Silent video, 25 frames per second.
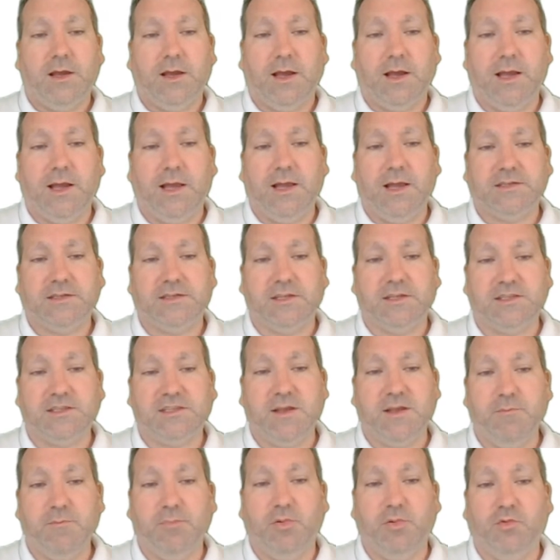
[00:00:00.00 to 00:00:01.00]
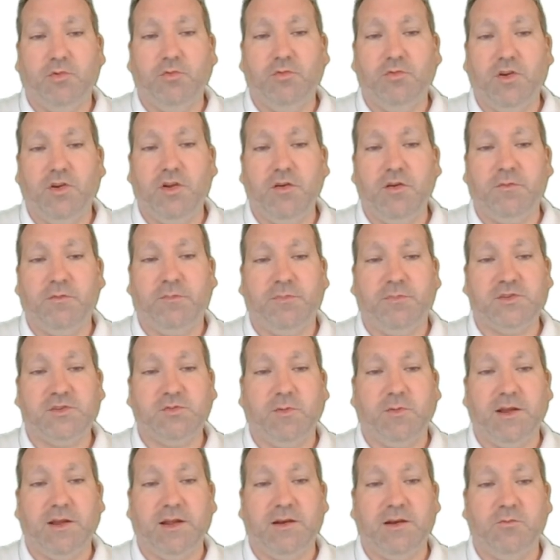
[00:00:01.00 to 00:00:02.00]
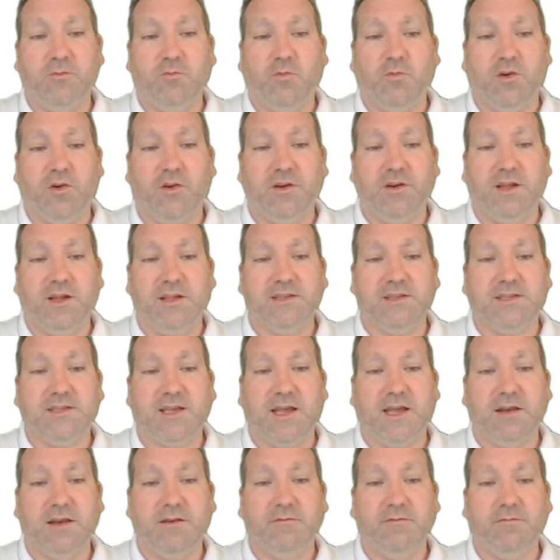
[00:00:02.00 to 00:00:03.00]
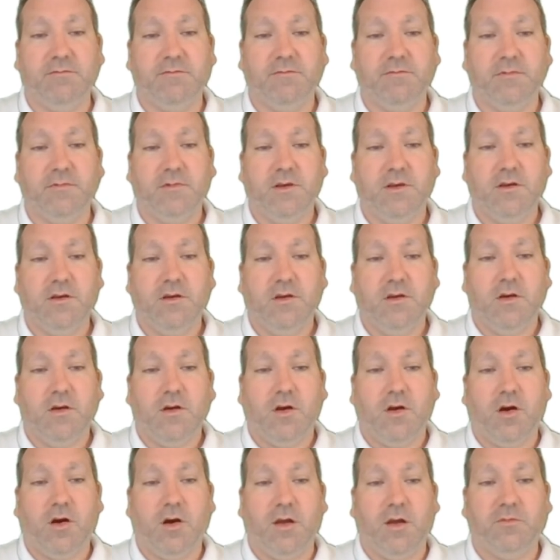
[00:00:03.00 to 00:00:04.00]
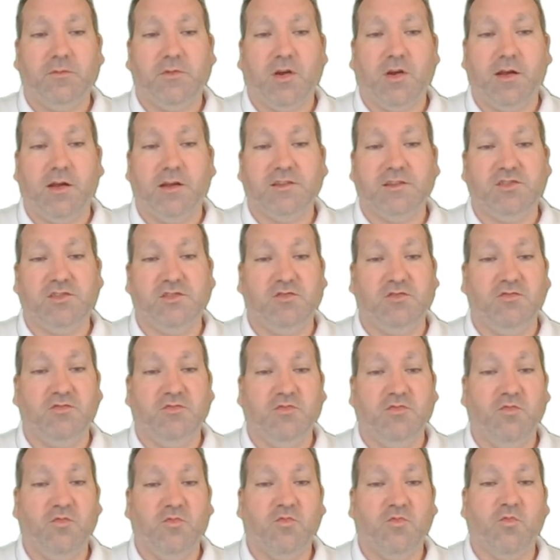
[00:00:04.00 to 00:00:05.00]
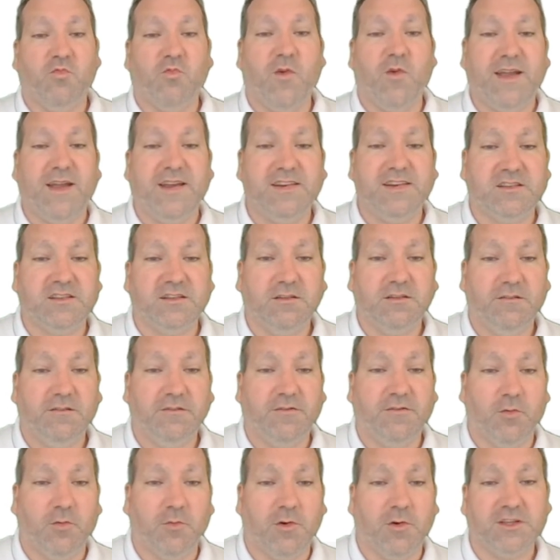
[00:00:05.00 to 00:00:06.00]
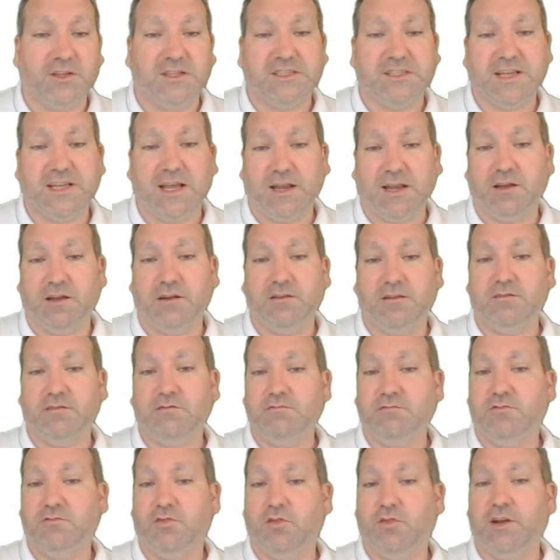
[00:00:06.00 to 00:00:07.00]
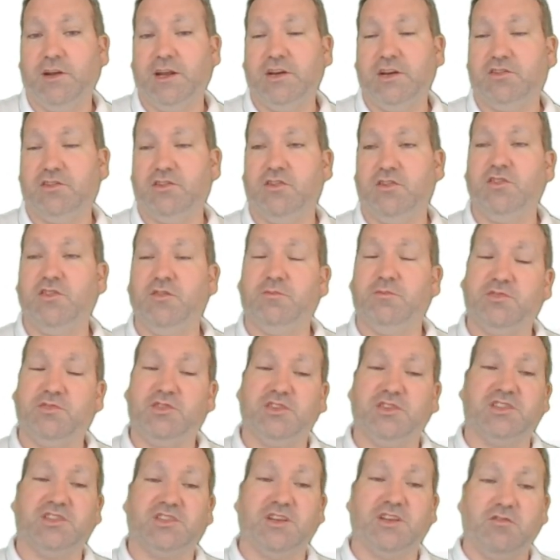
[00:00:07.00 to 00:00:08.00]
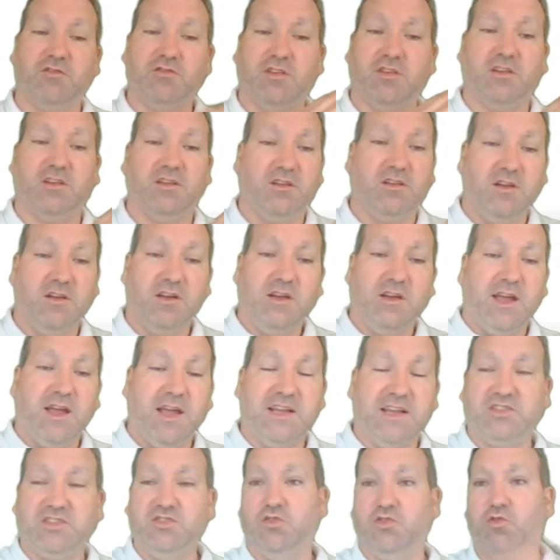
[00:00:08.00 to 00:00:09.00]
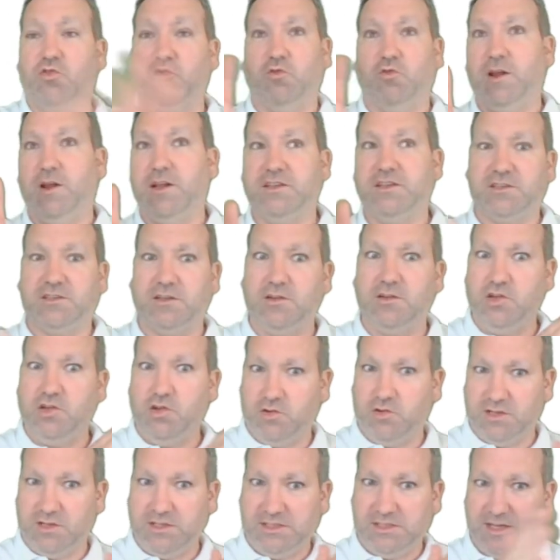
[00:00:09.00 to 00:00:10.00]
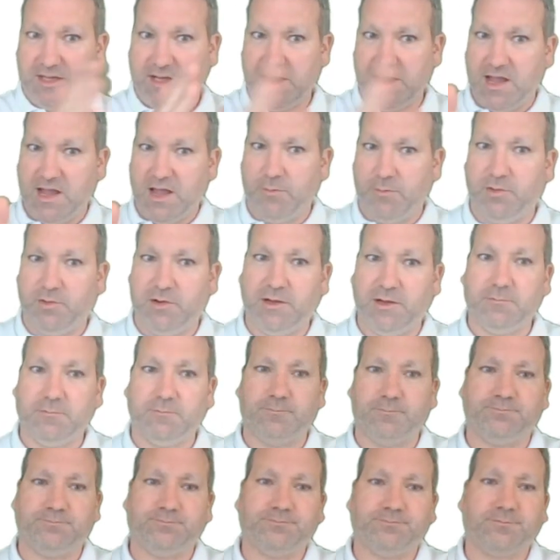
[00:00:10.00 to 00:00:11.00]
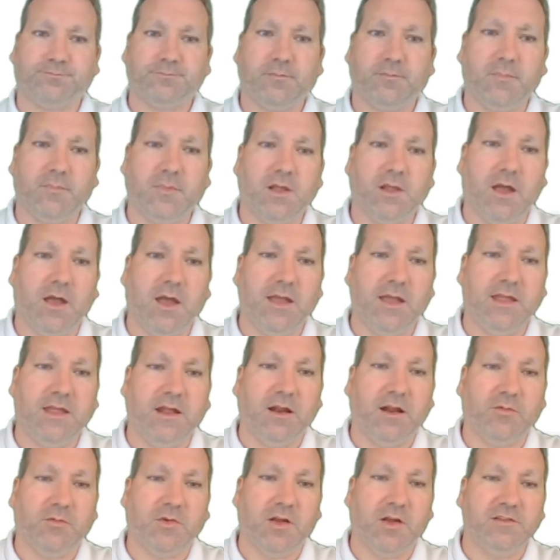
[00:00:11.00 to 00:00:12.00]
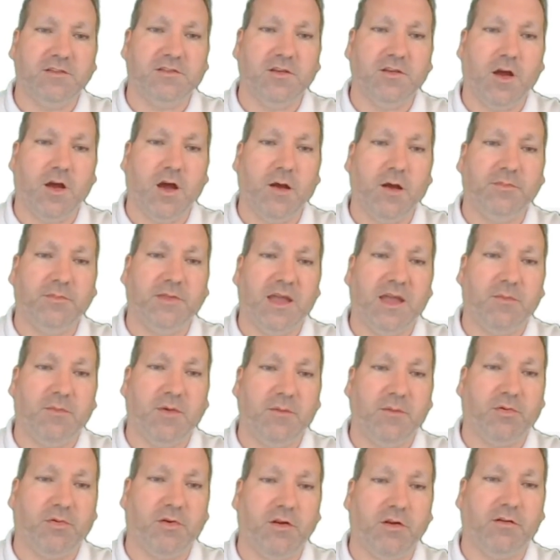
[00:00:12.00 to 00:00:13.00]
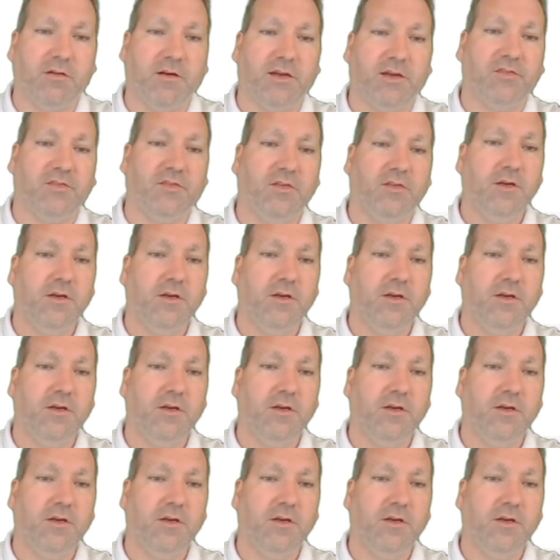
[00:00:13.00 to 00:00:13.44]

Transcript: It's a simple loop between 1 and 10. I'm going to wait for 1 second on each loop just so that it's not all instant, you can see it happening. And then I'm going to update my progress